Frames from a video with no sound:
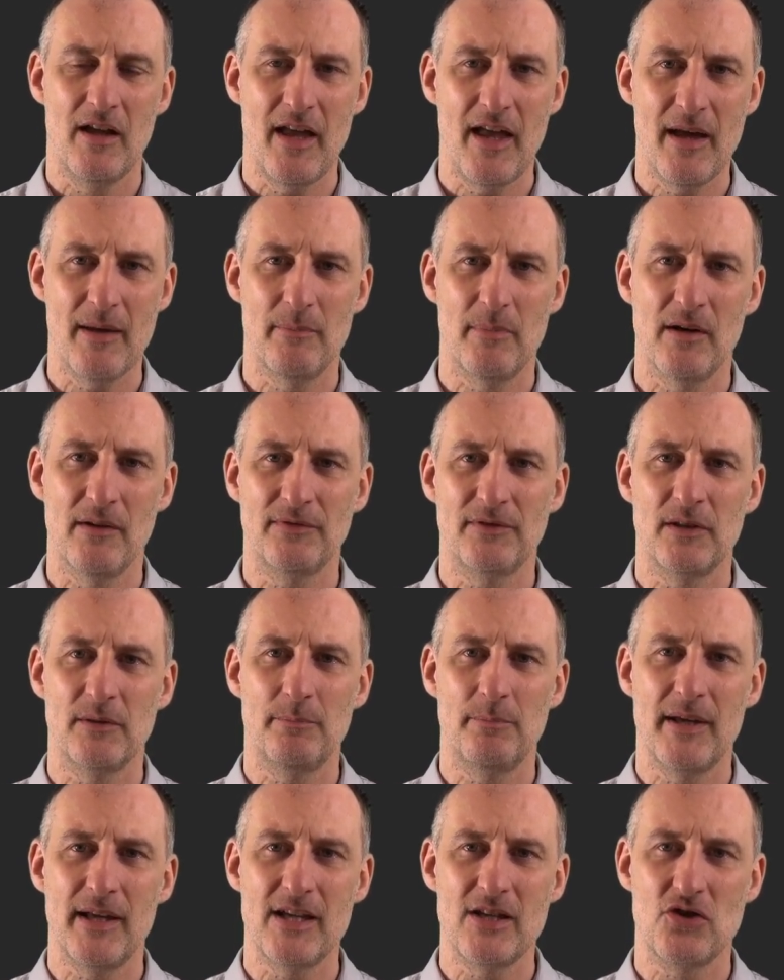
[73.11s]
Above the
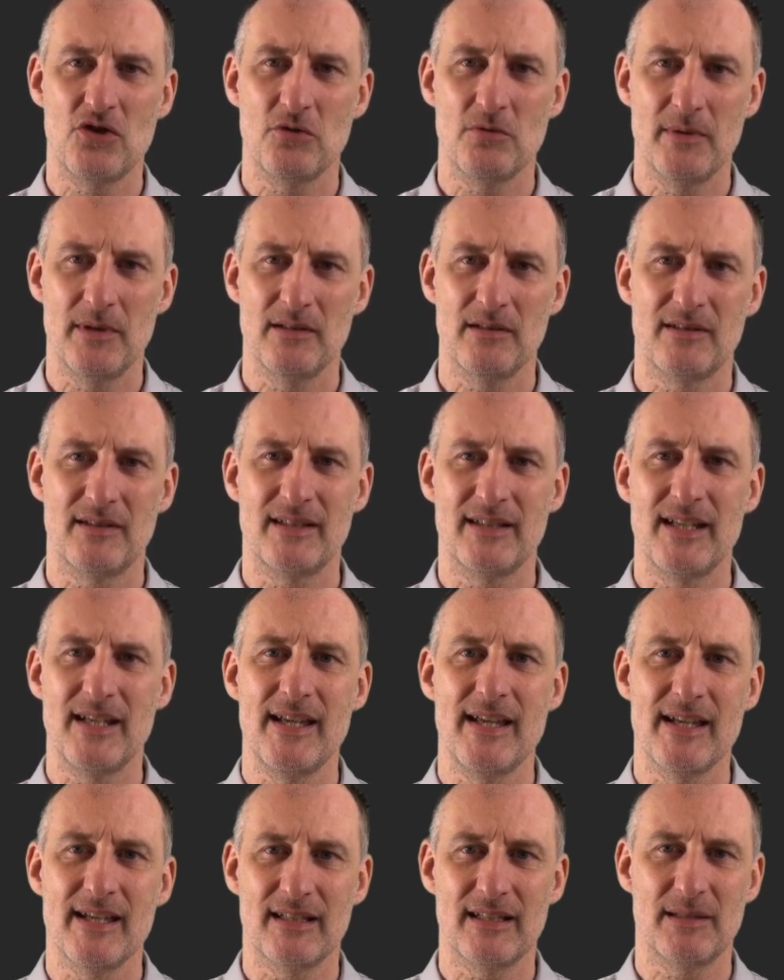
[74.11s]
page, you will
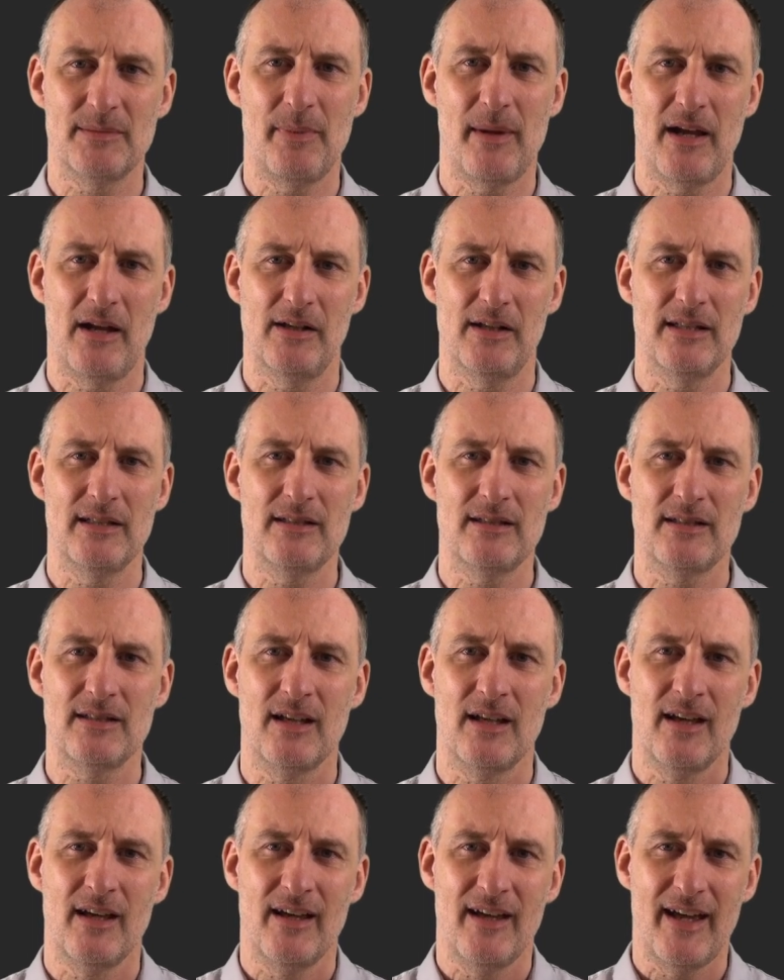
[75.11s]
see its parents,
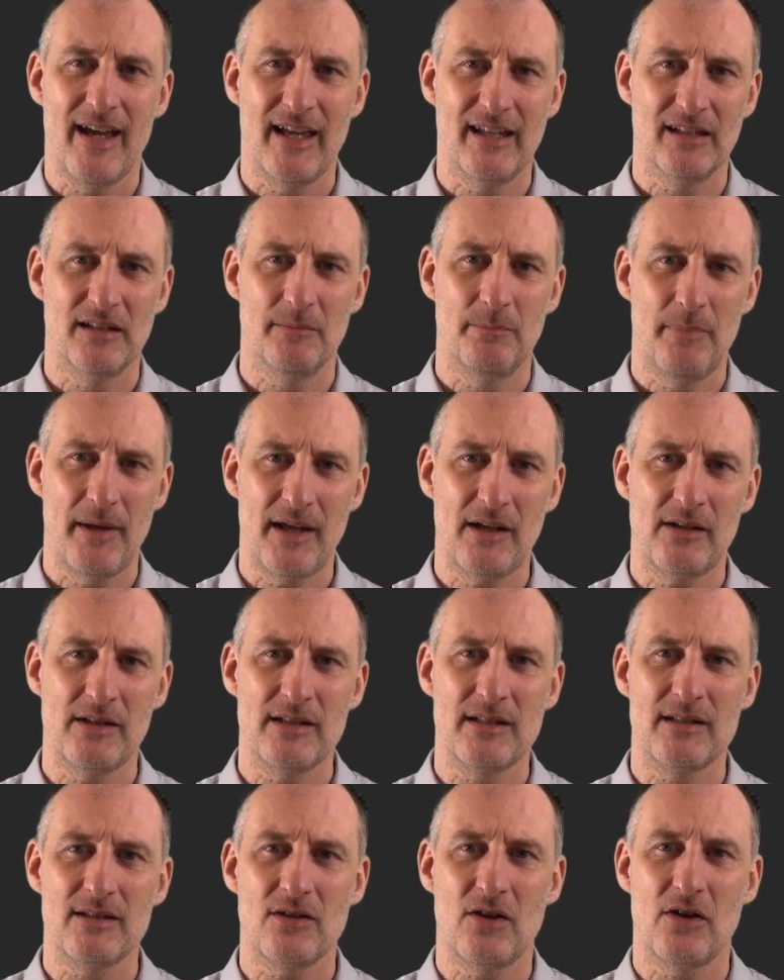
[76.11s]
and the
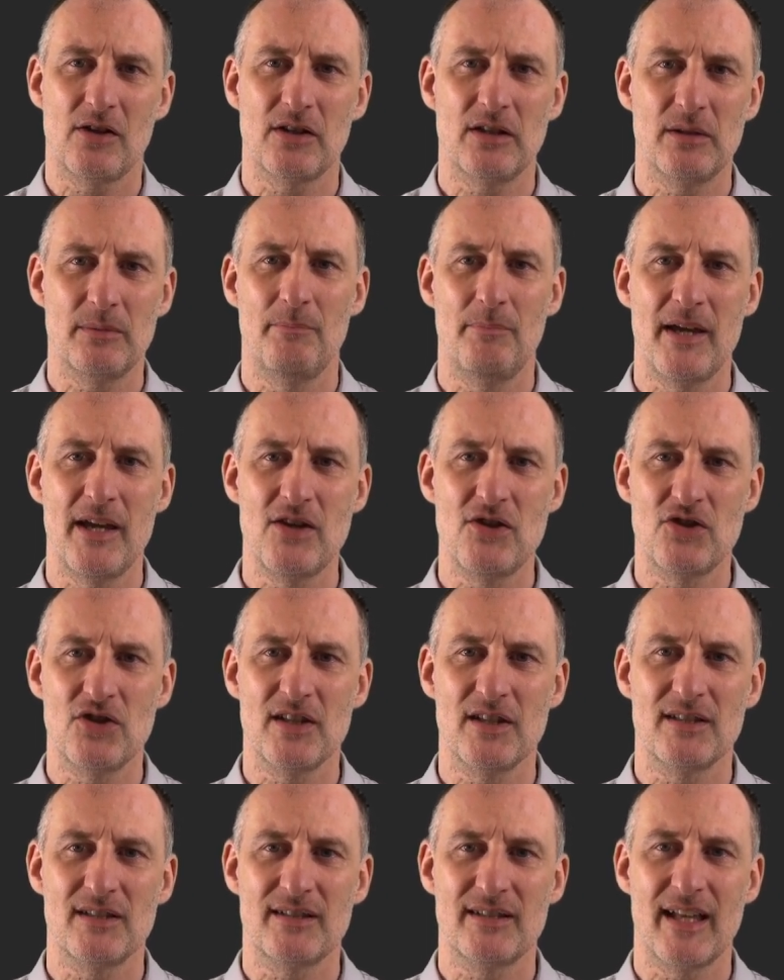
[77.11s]
parents are the
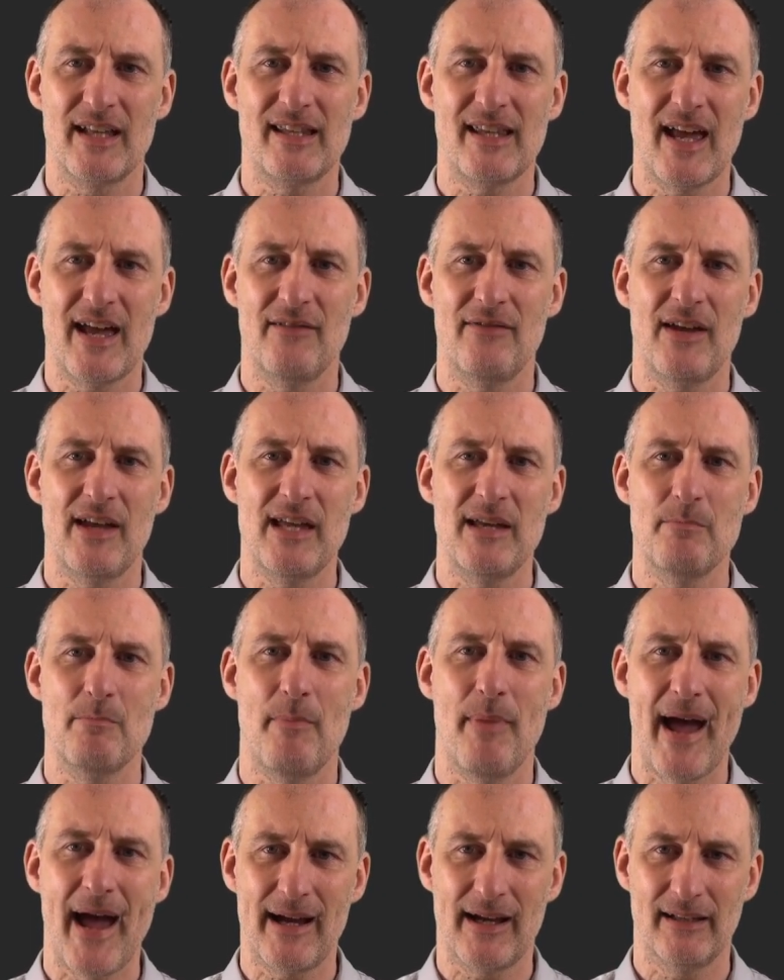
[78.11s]
pages that have a
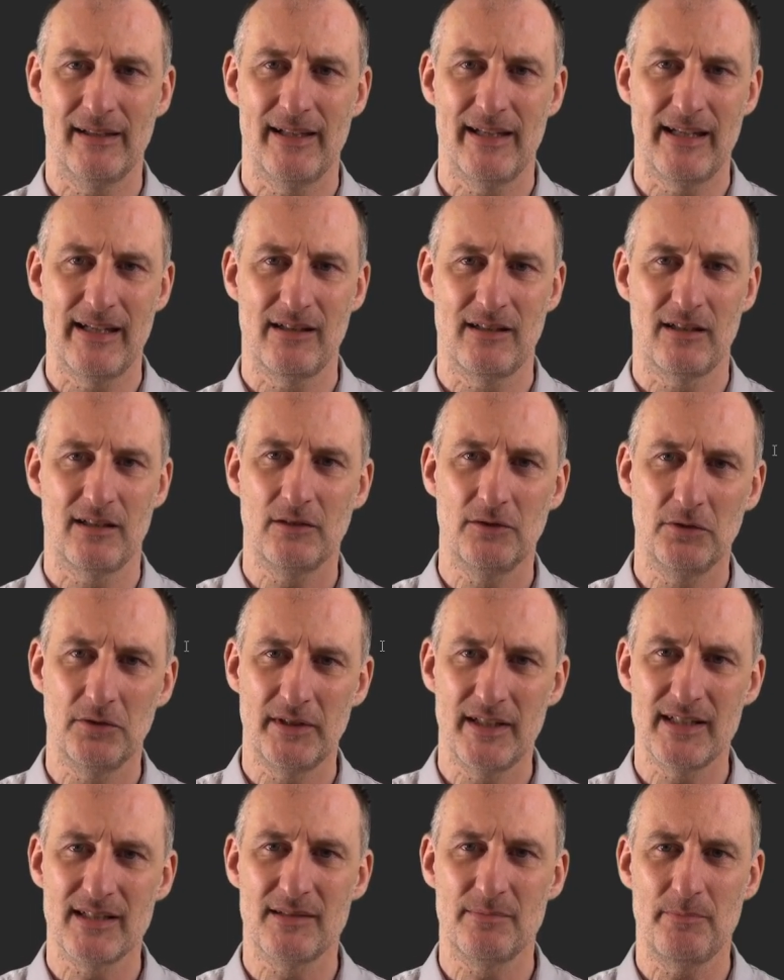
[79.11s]
backlink to
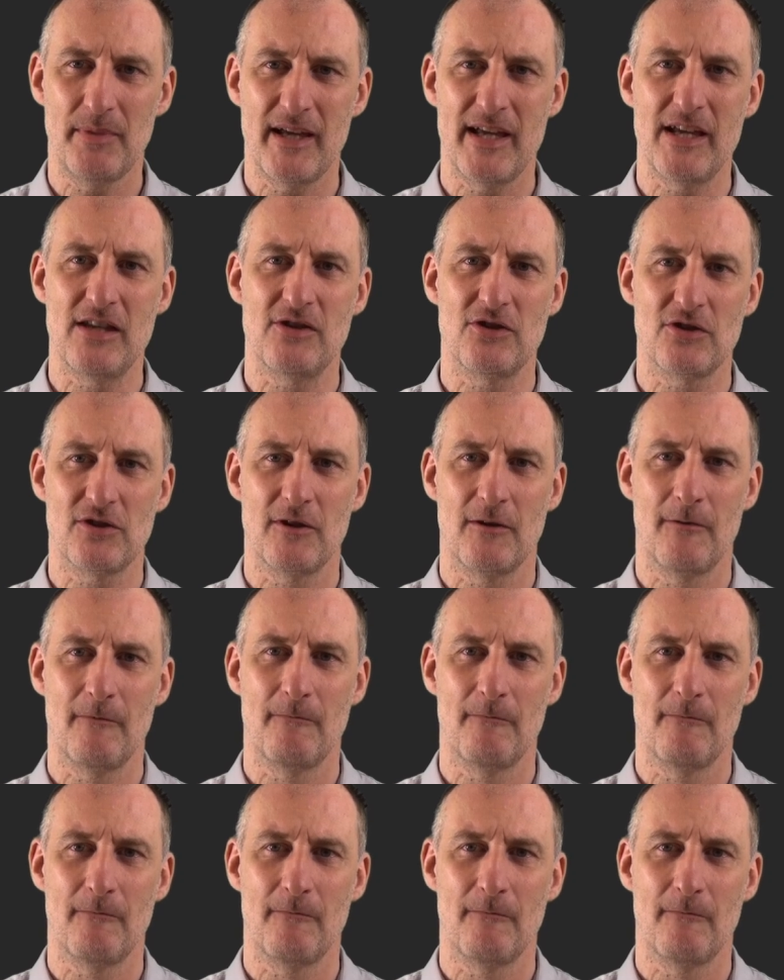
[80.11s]
this page.